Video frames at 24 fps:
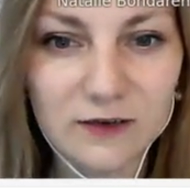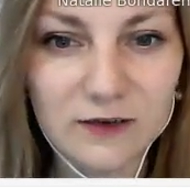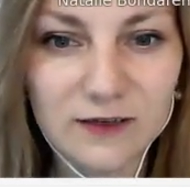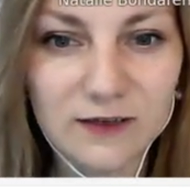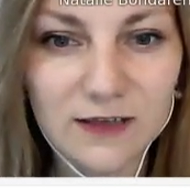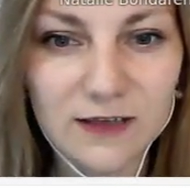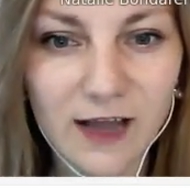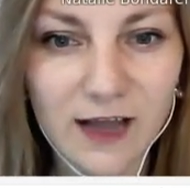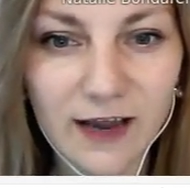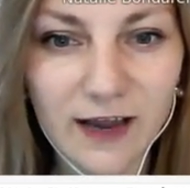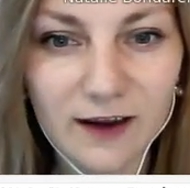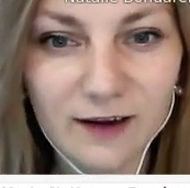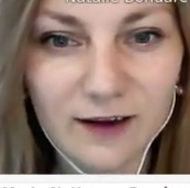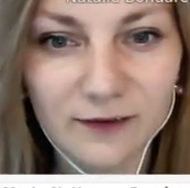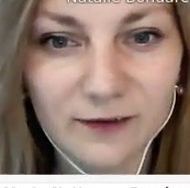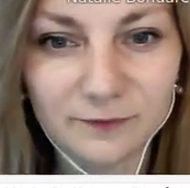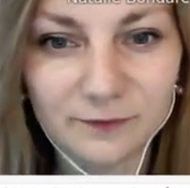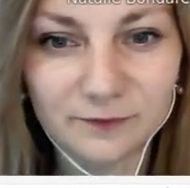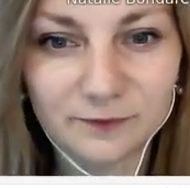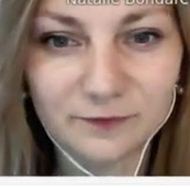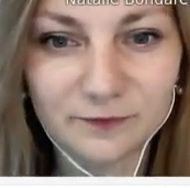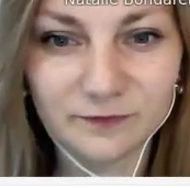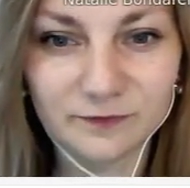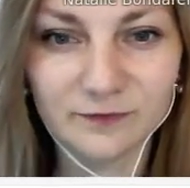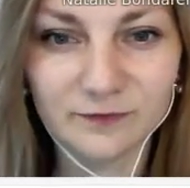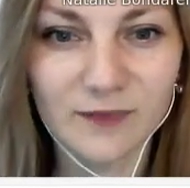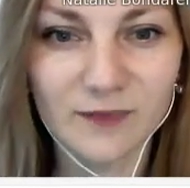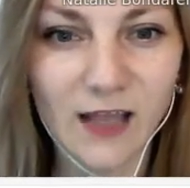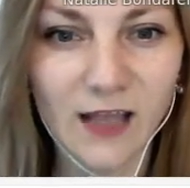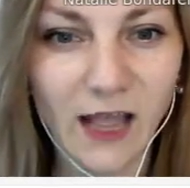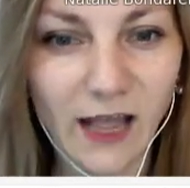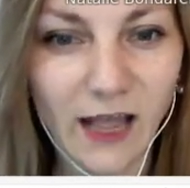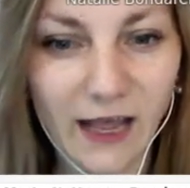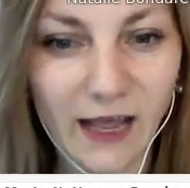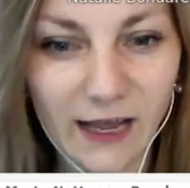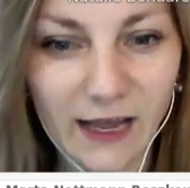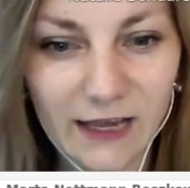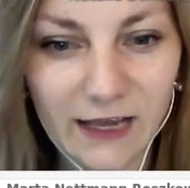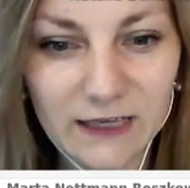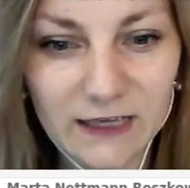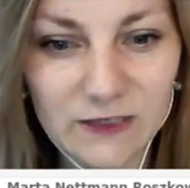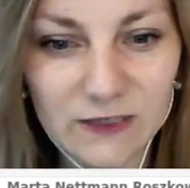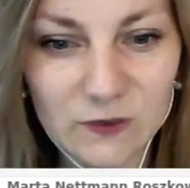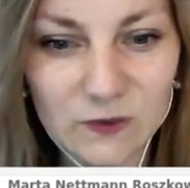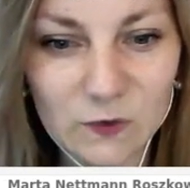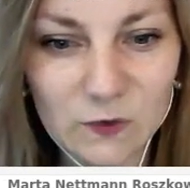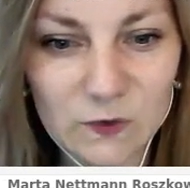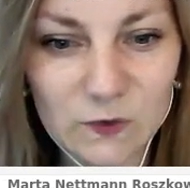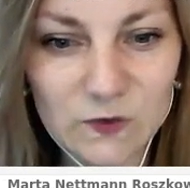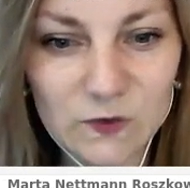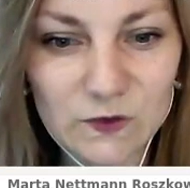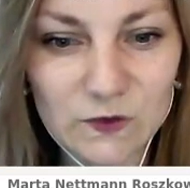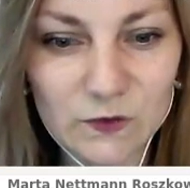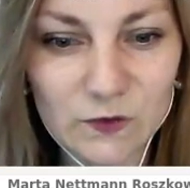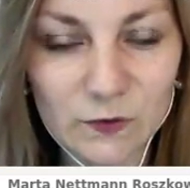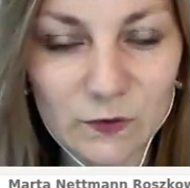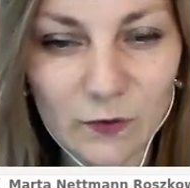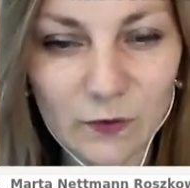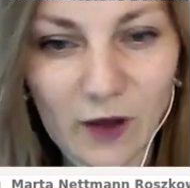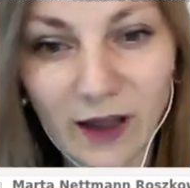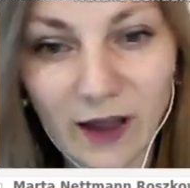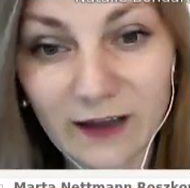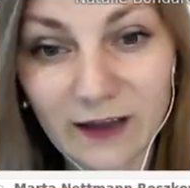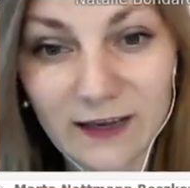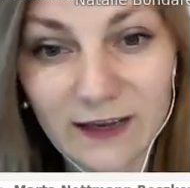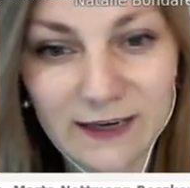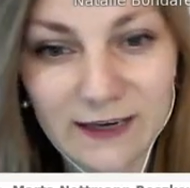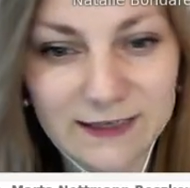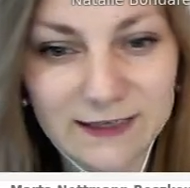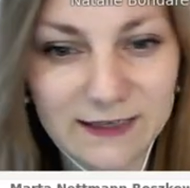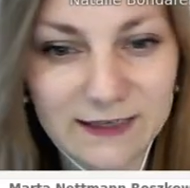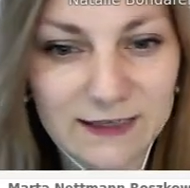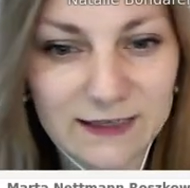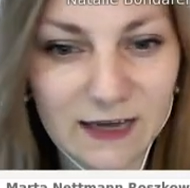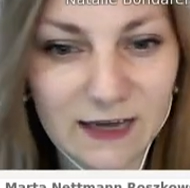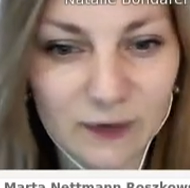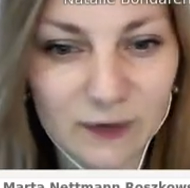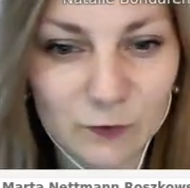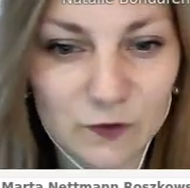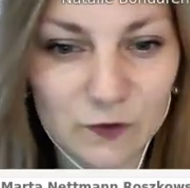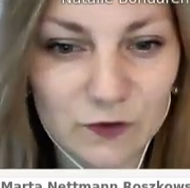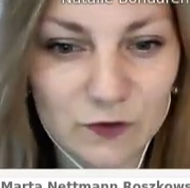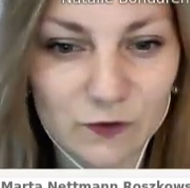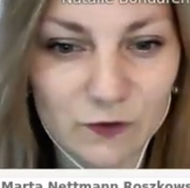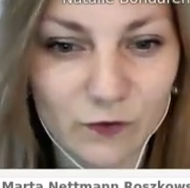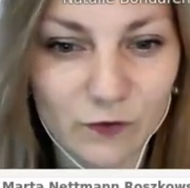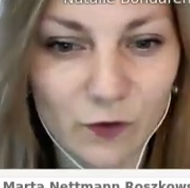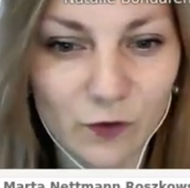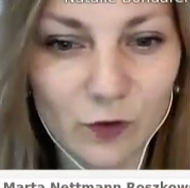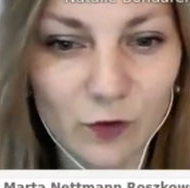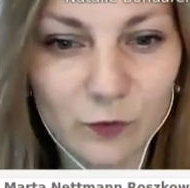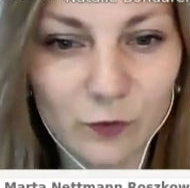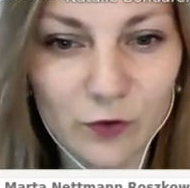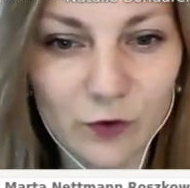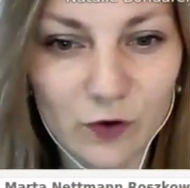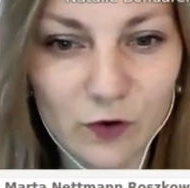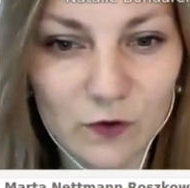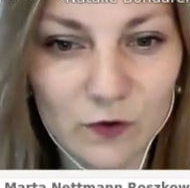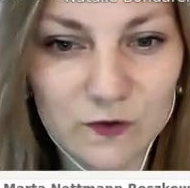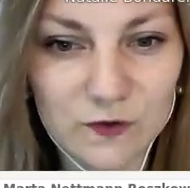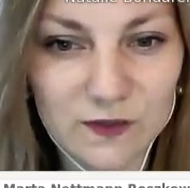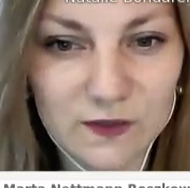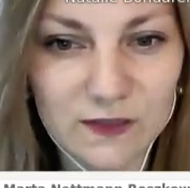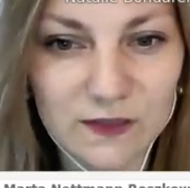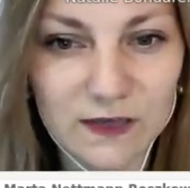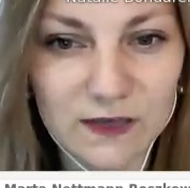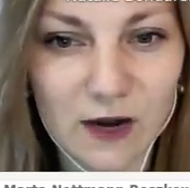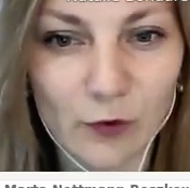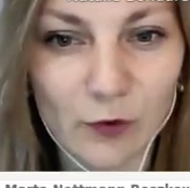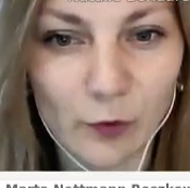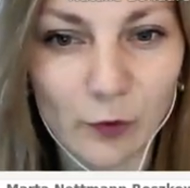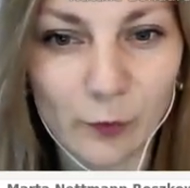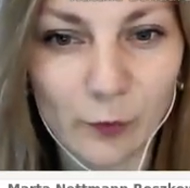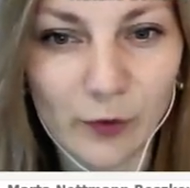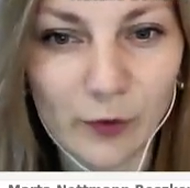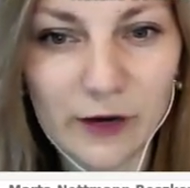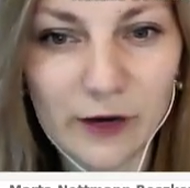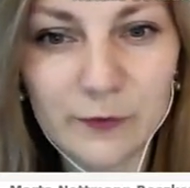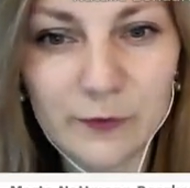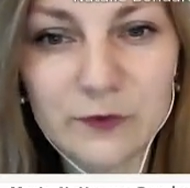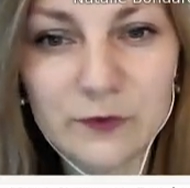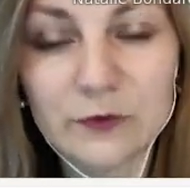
like. And also, I like this slide most of all because it's our map.